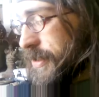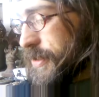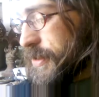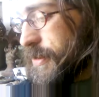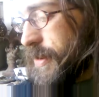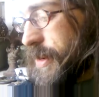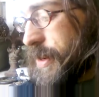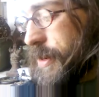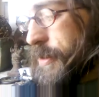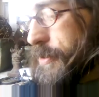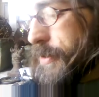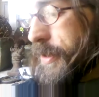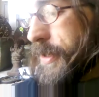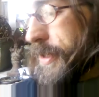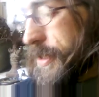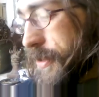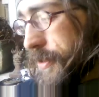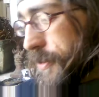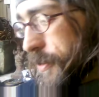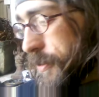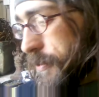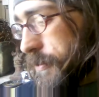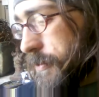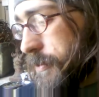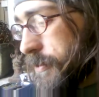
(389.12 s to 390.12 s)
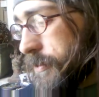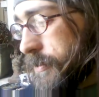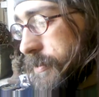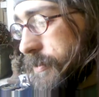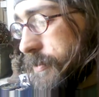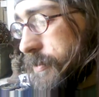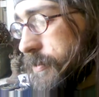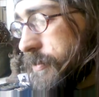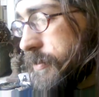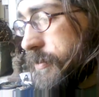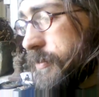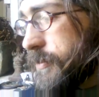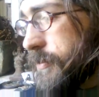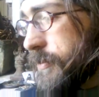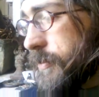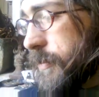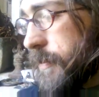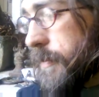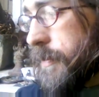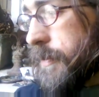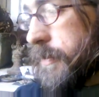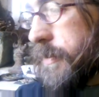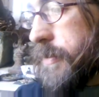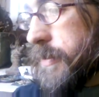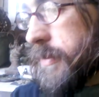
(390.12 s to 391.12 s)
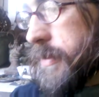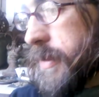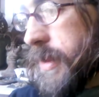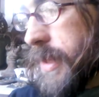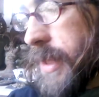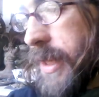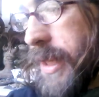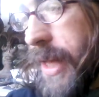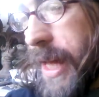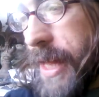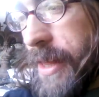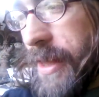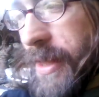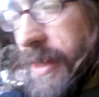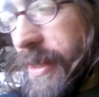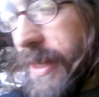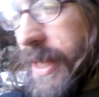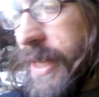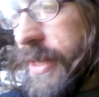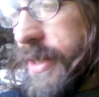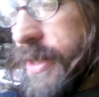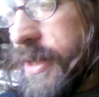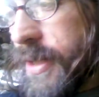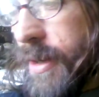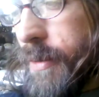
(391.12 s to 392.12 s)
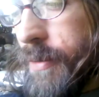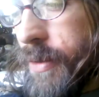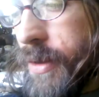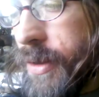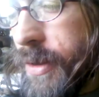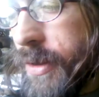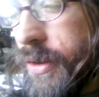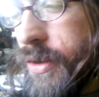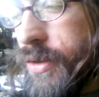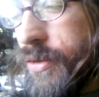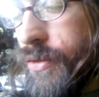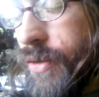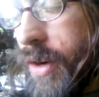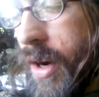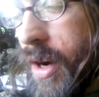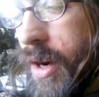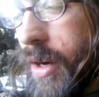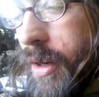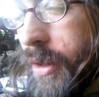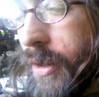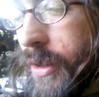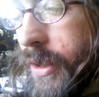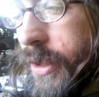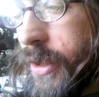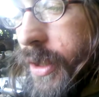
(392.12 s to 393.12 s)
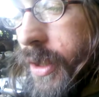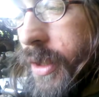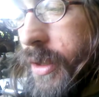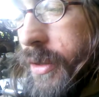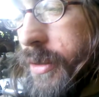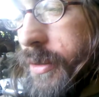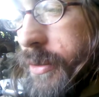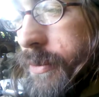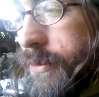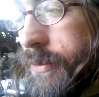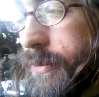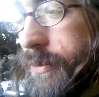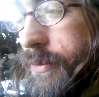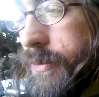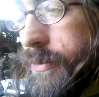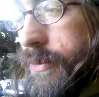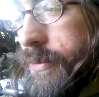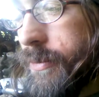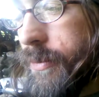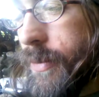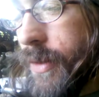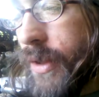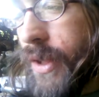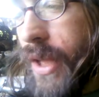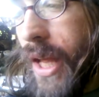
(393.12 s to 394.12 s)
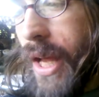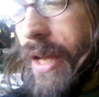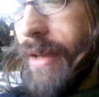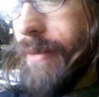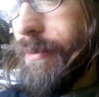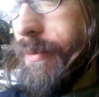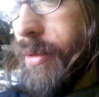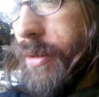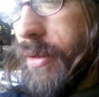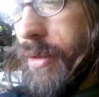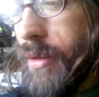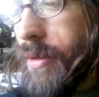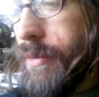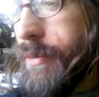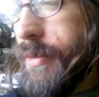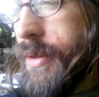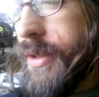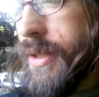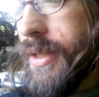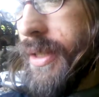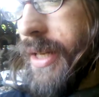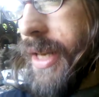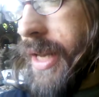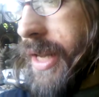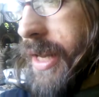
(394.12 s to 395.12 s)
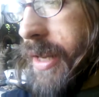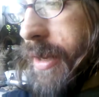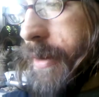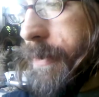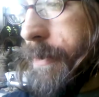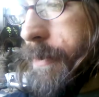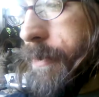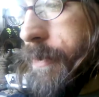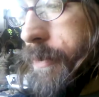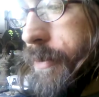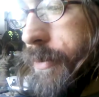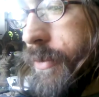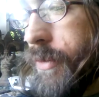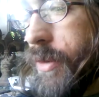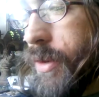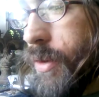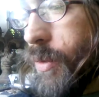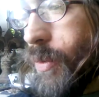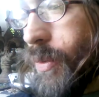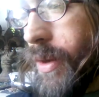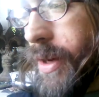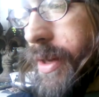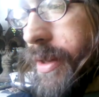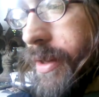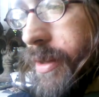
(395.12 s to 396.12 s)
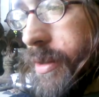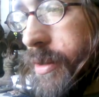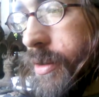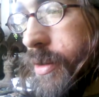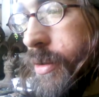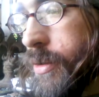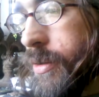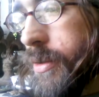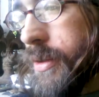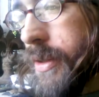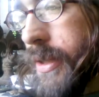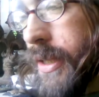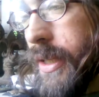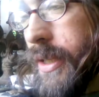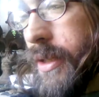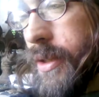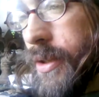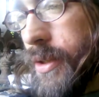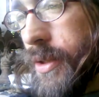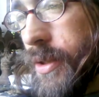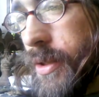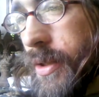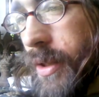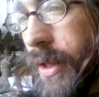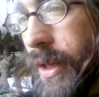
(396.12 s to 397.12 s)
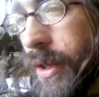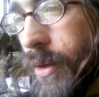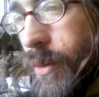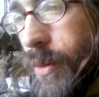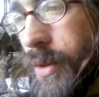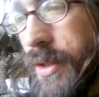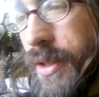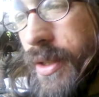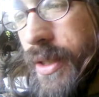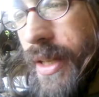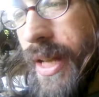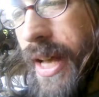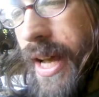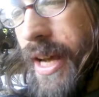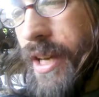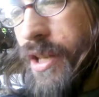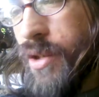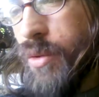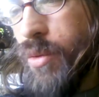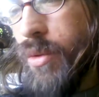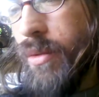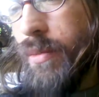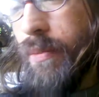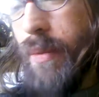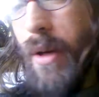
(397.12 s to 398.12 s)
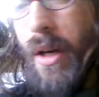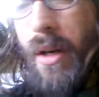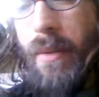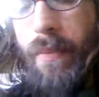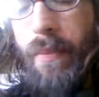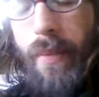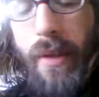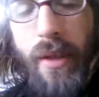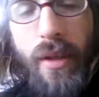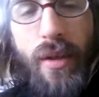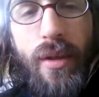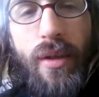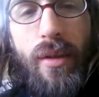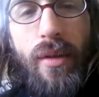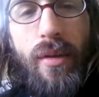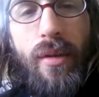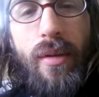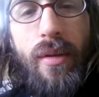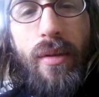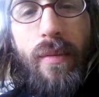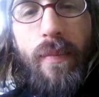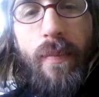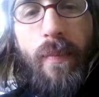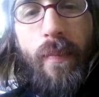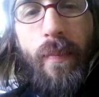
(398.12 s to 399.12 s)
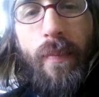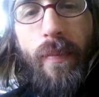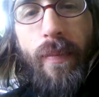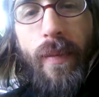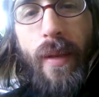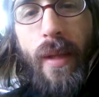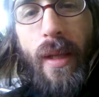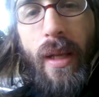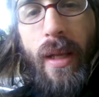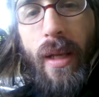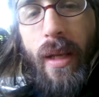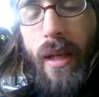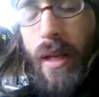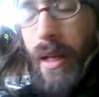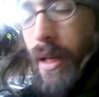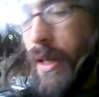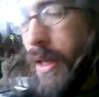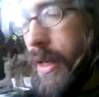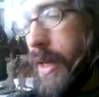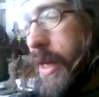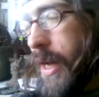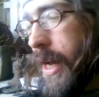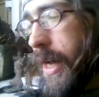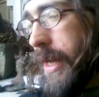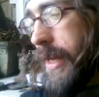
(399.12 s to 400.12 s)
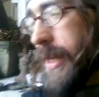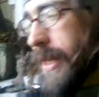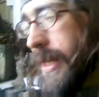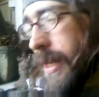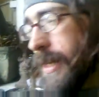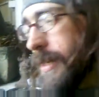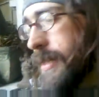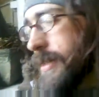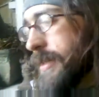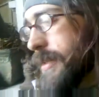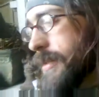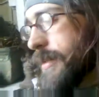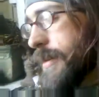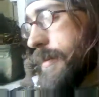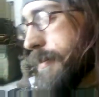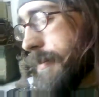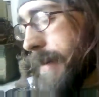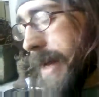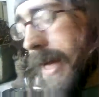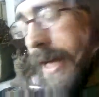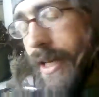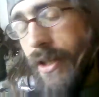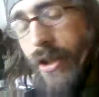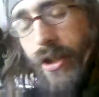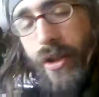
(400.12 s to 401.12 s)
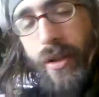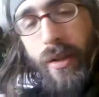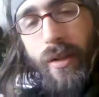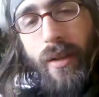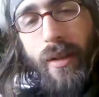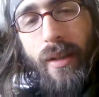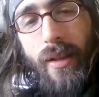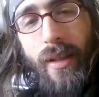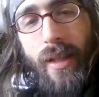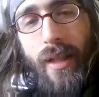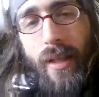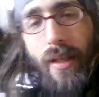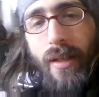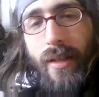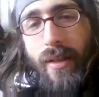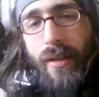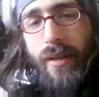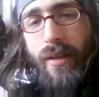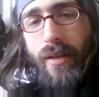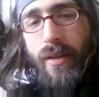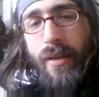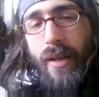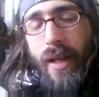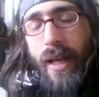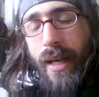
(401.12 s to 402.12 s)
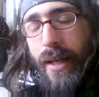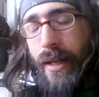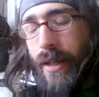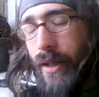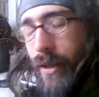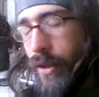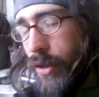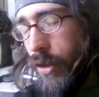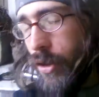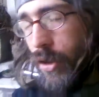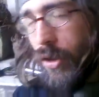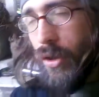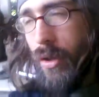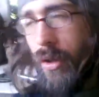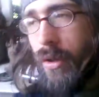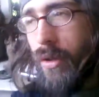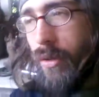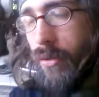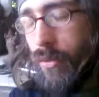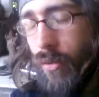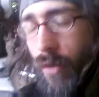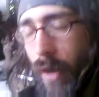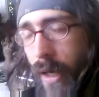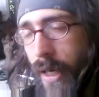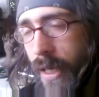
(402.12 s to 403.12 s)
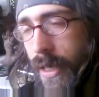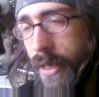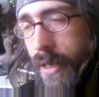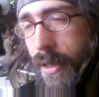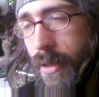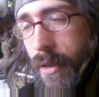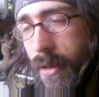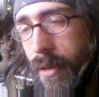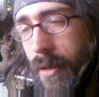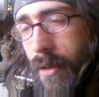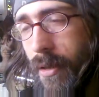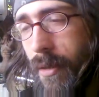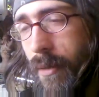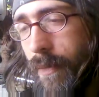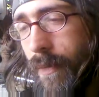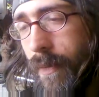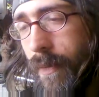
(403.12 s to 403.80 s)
So anyways, I think that's something that's wrong, you know. Light bulbs, tape. Why are they doing this? Like, what's the actual purpose? I can't imagine that it's any good reason.